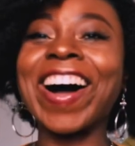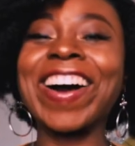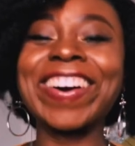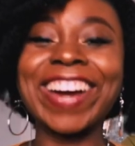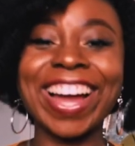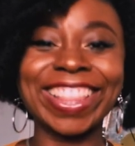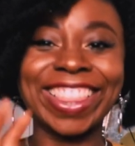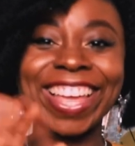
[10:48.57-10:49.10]
all
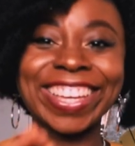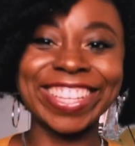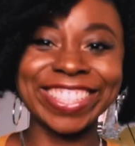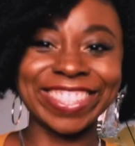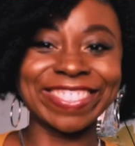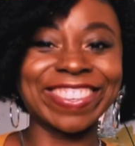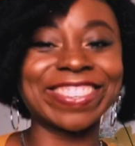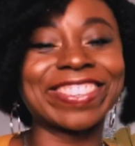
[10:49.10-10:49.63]
right thank you
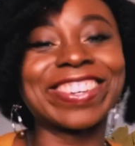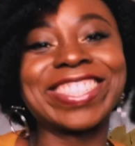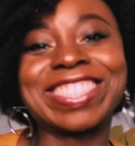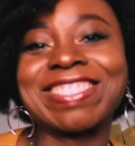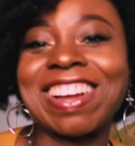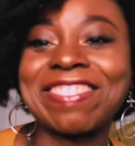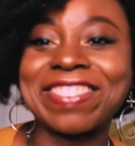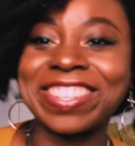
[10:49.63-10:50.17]
so much for
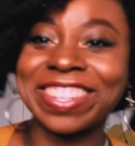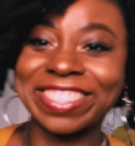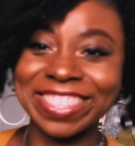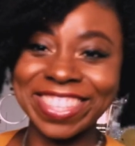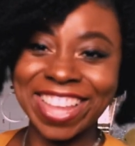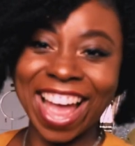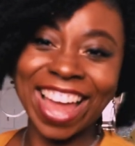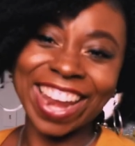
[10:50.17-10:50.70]
watching my video
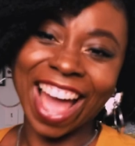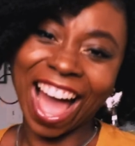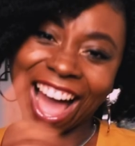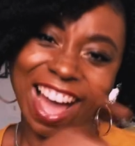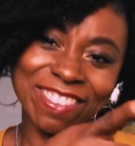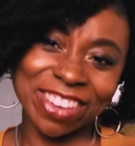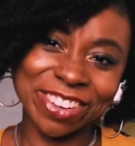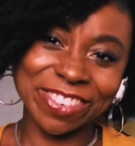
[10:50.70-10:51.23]
today and
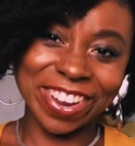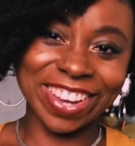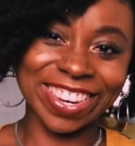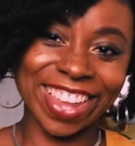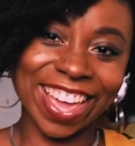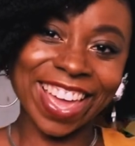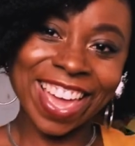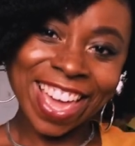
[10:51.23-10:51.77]
have a great
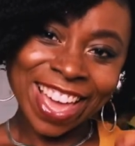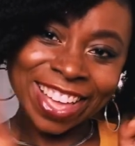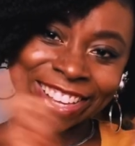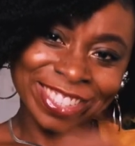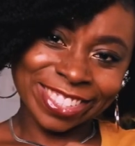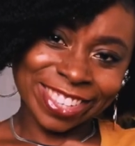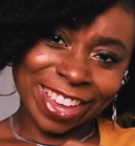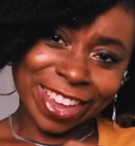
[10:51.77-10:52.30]
day
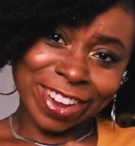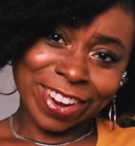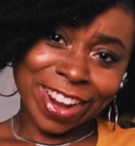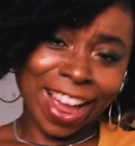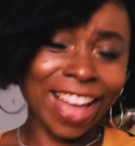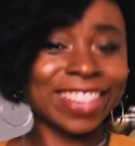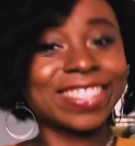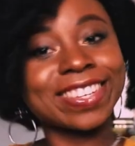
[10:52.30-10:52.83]
see you
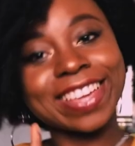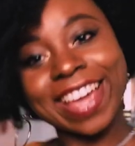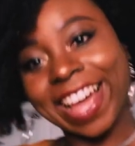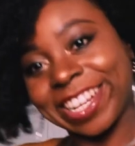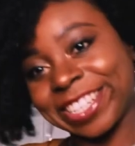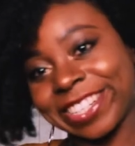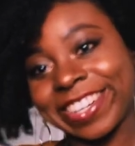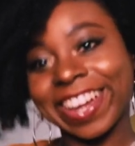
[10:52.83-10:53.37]
guys
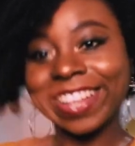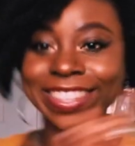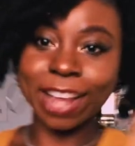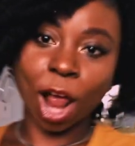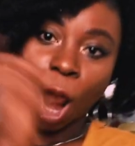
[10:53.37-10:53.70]
catch you guys